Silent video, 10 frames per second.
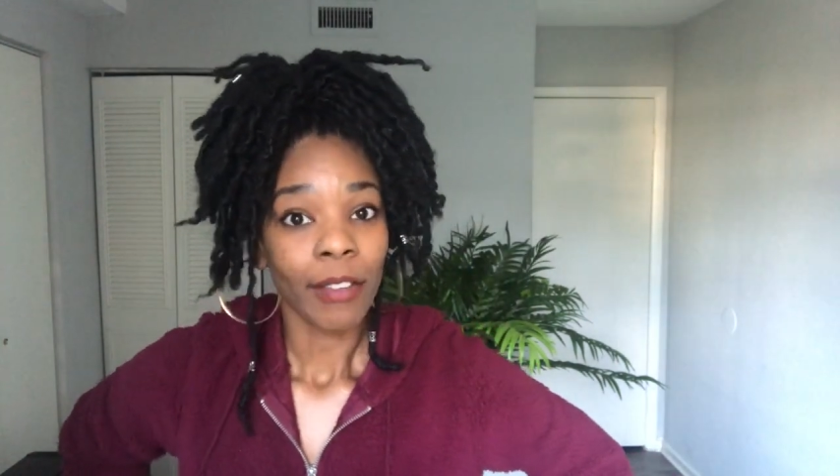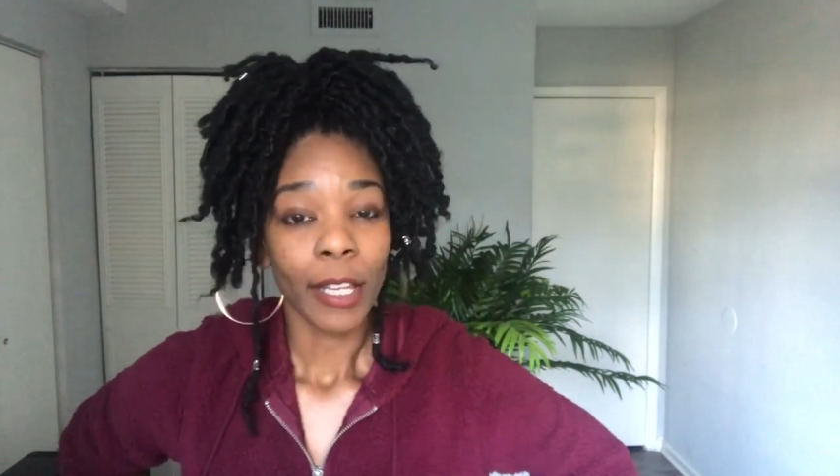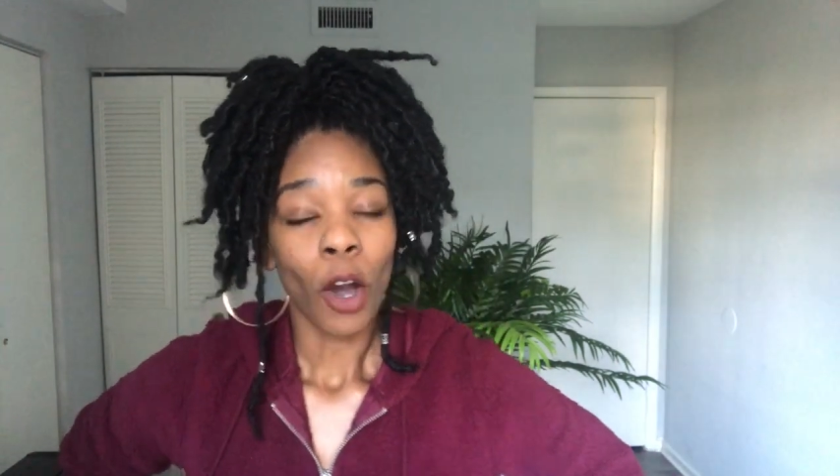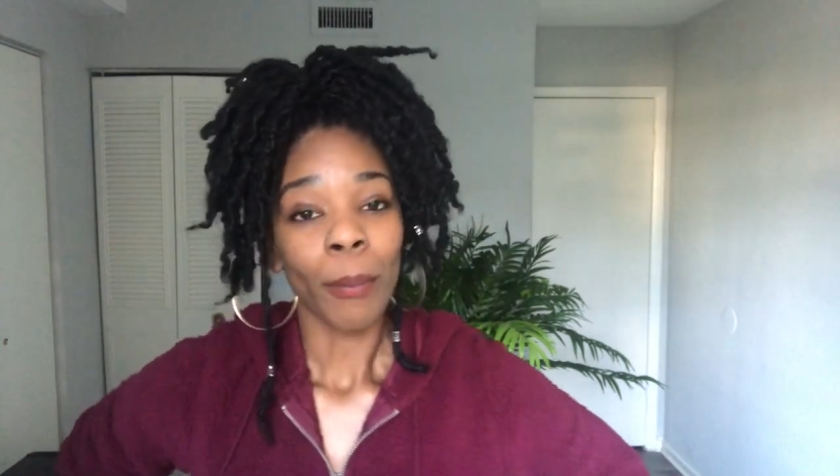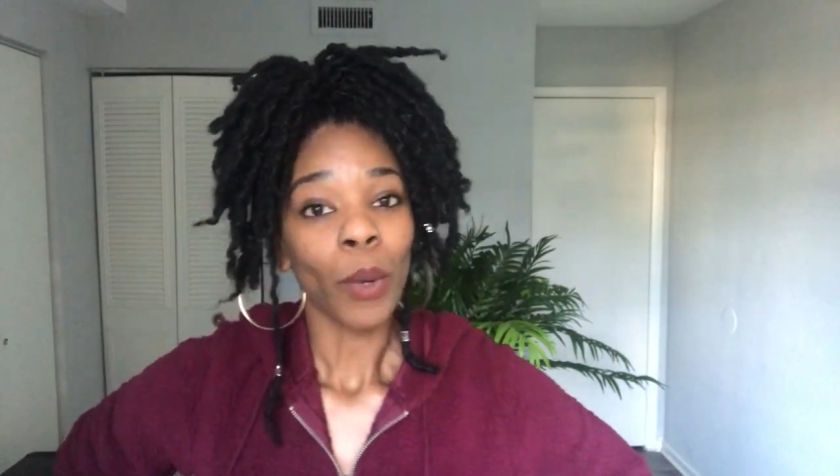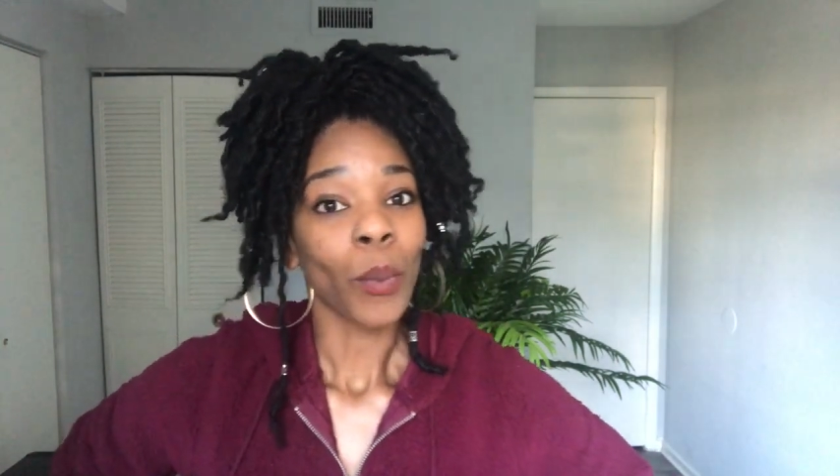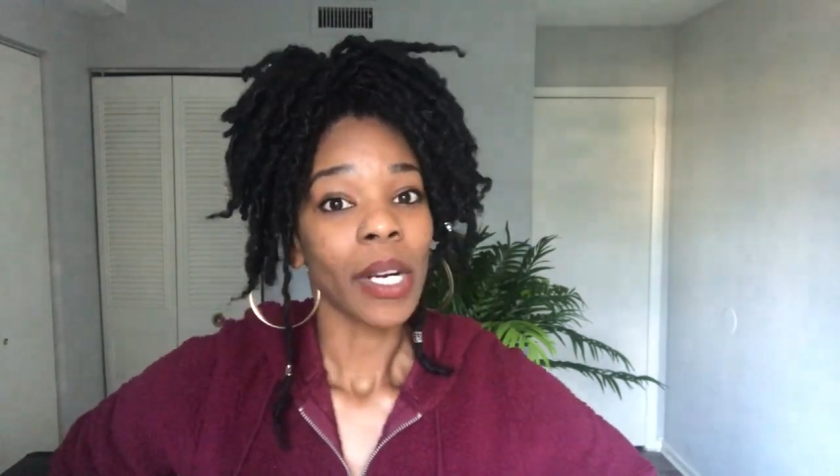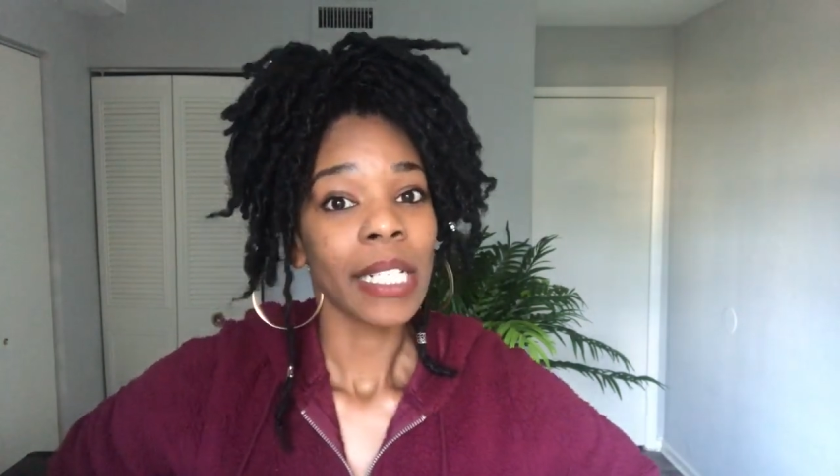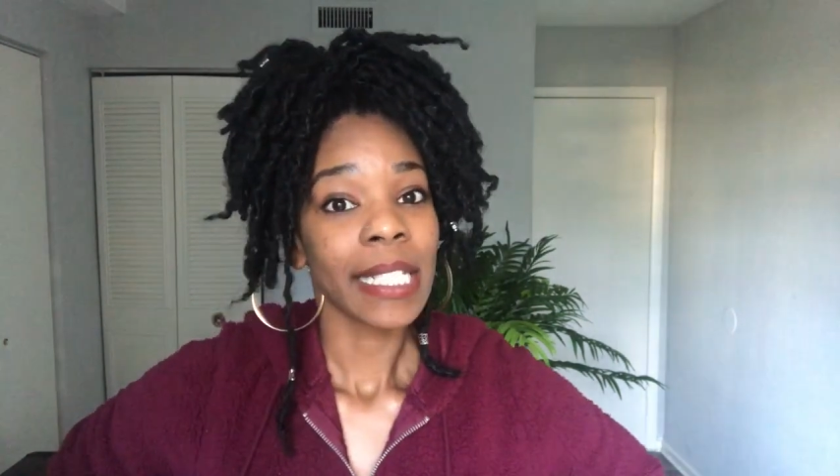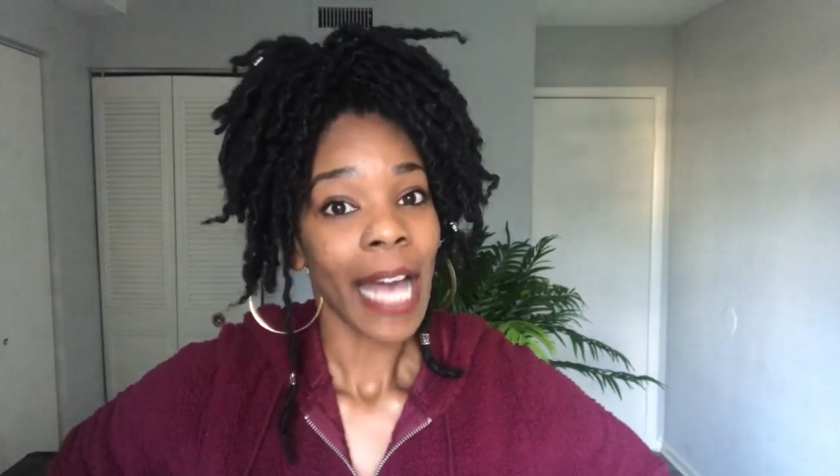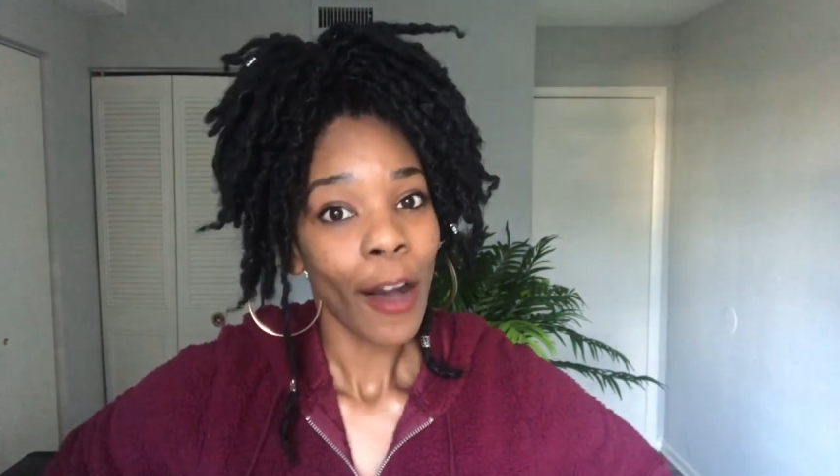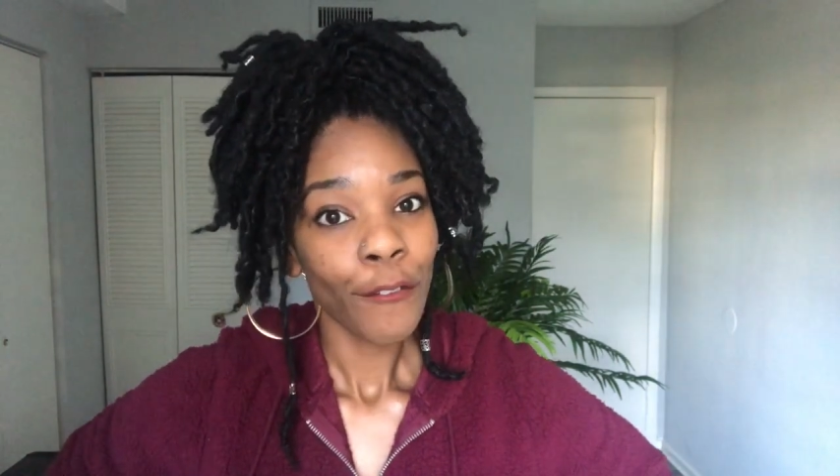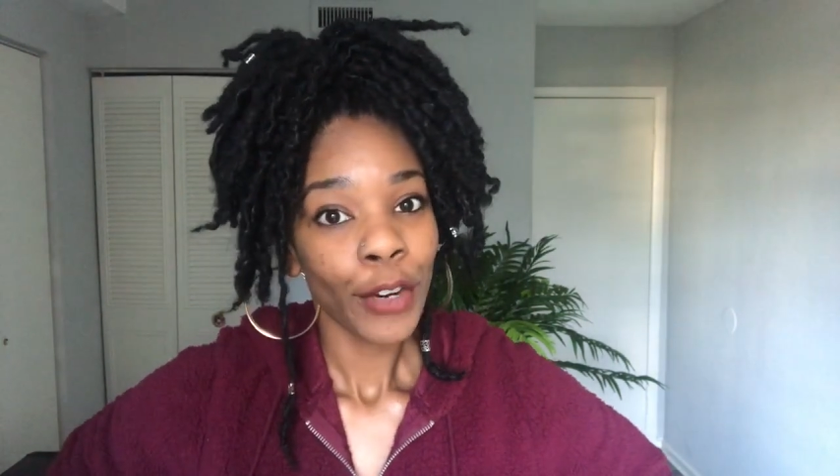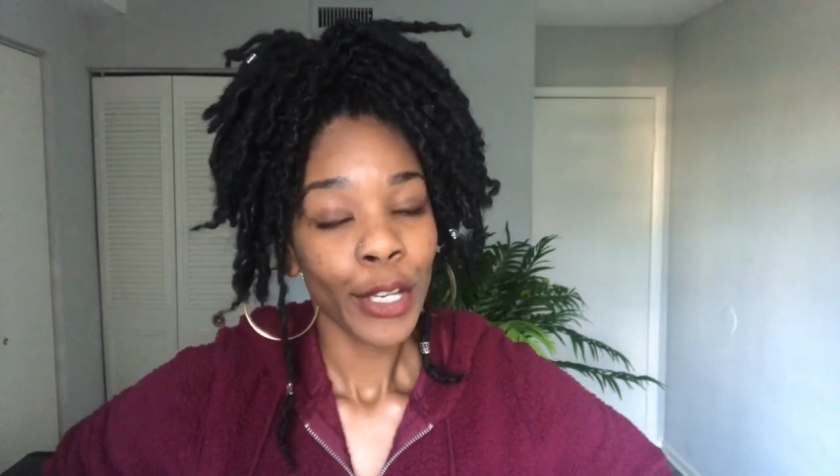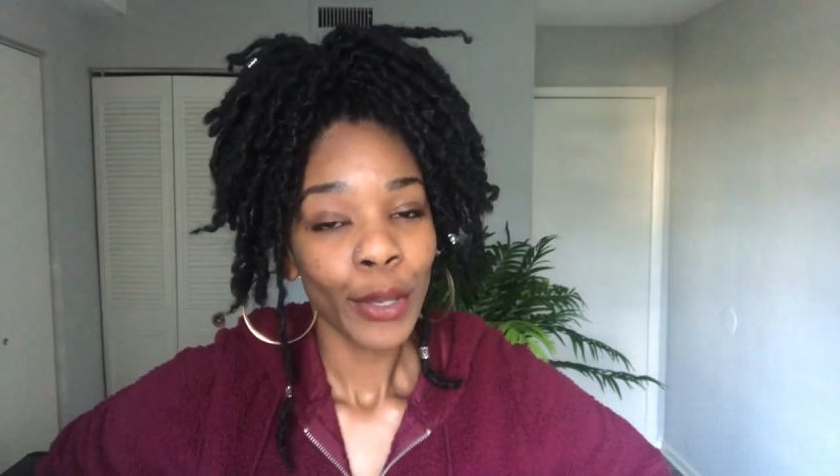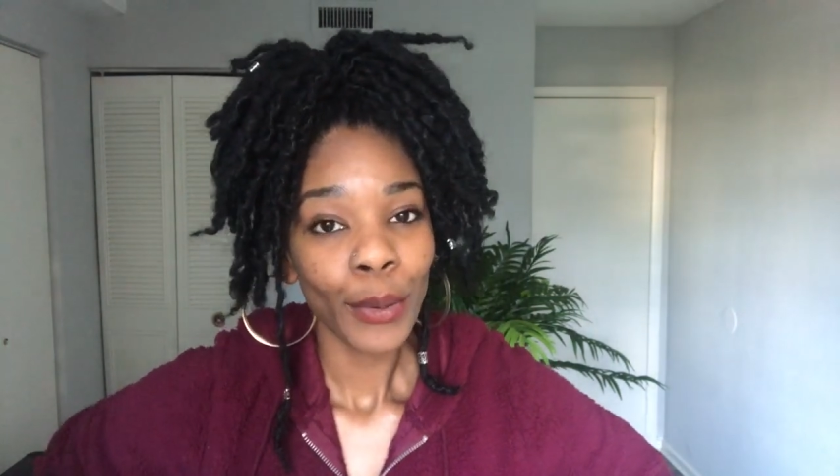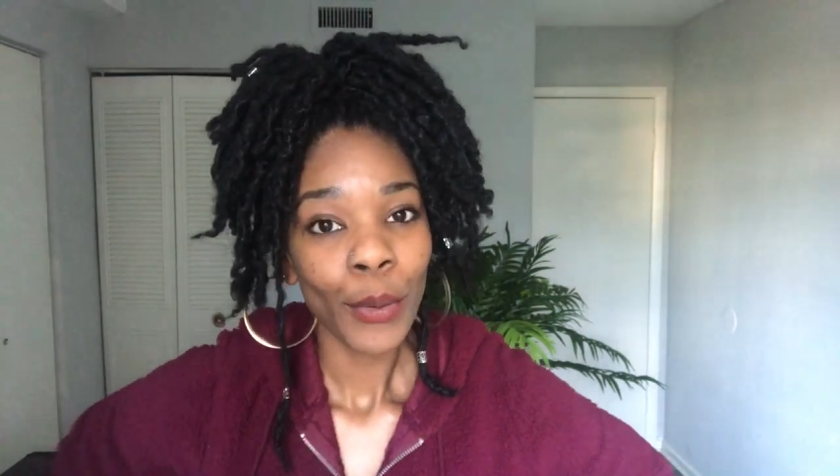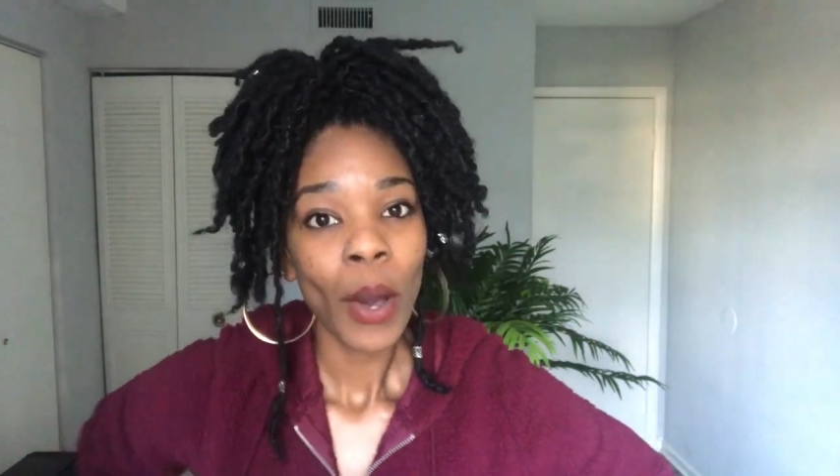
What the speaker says: hope it works out for you.